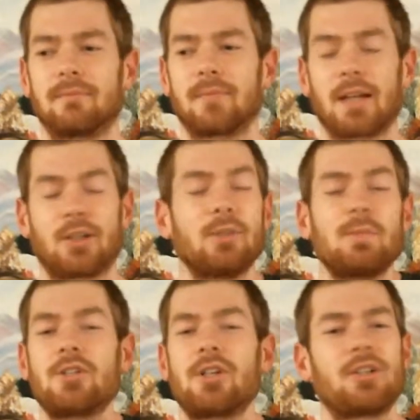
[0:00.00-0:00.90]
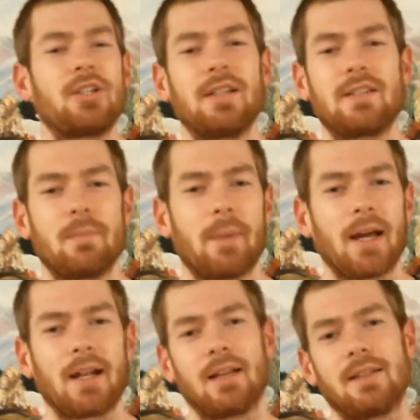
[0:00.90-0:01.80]
I could be judging it's a
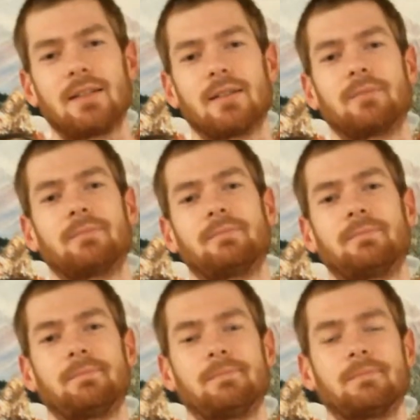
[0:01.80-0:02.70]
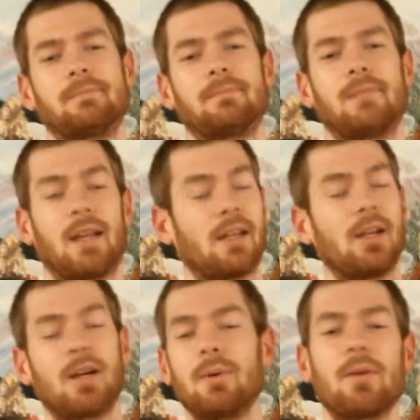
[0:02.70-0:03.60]
bad idea. It
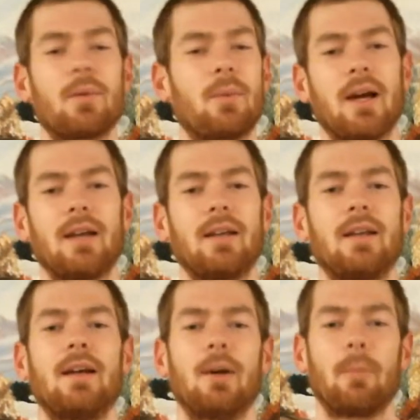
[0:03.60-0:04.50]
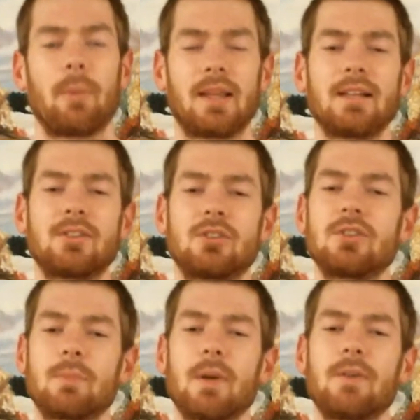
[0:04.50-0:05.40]
could go either way. But that's
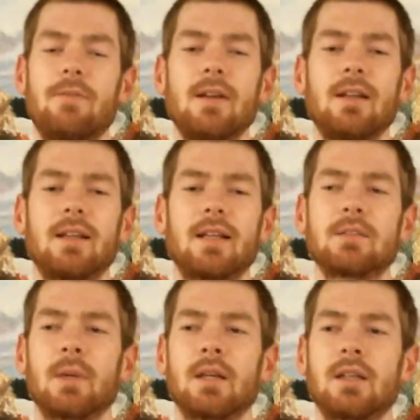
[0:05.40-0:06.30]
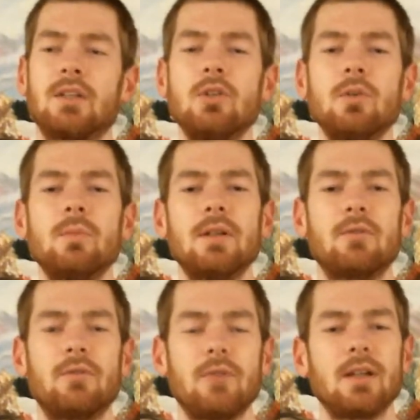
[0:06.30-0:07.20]
just my feeling. That's my human
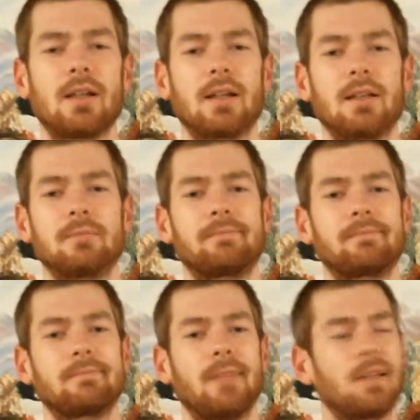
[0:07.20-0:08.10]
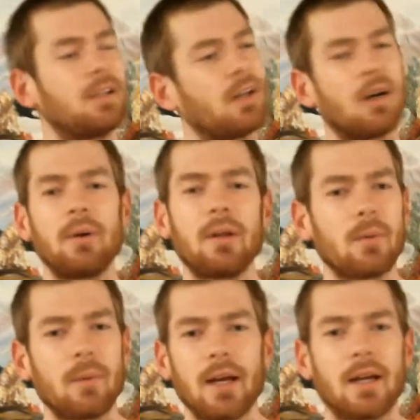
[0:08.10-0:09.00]
feeling. It could go either
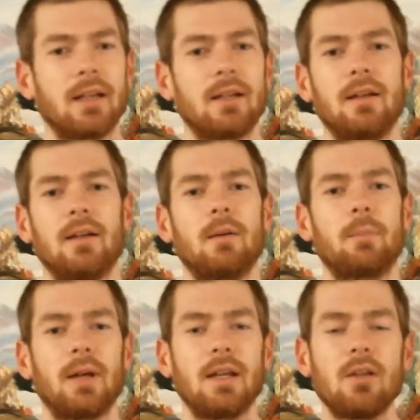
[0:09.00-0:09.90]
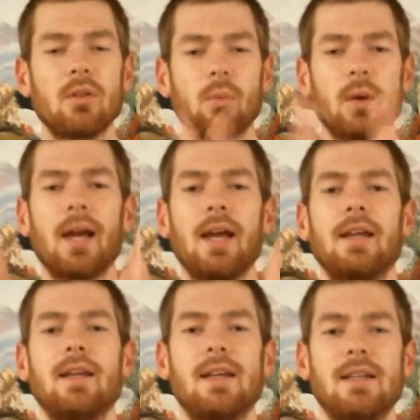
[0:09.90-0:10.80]
way. But either
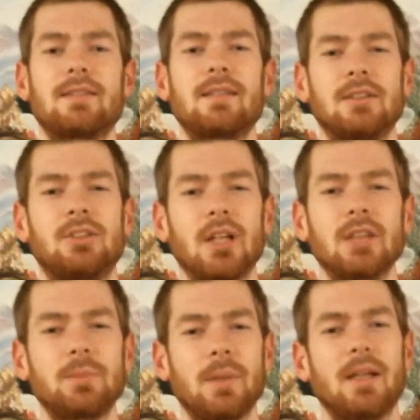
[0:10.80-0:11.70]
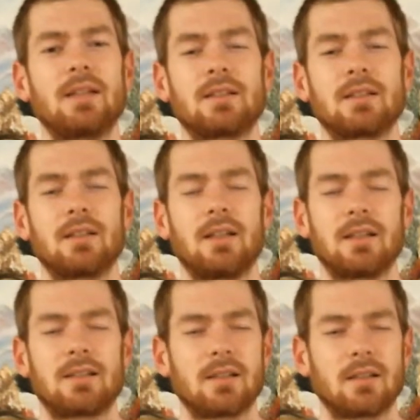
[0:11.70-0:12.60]
way, it's a judgment. It's
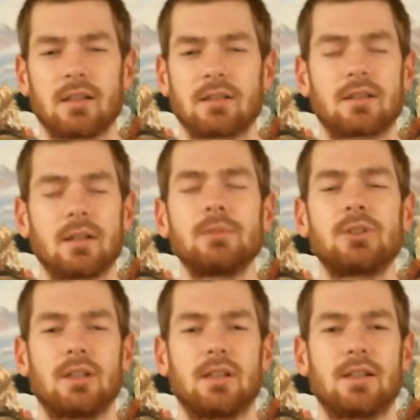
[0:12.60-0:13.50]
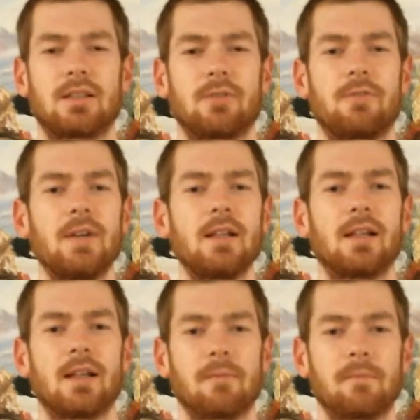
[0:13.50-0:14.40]
an assumption. It's a
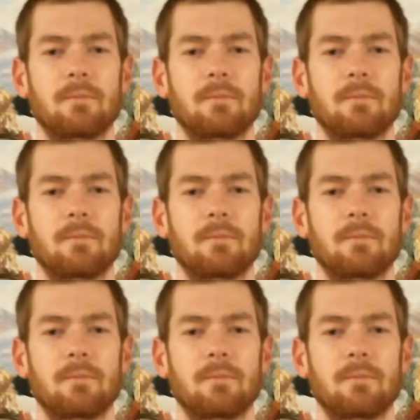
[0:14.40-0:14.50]
feeling.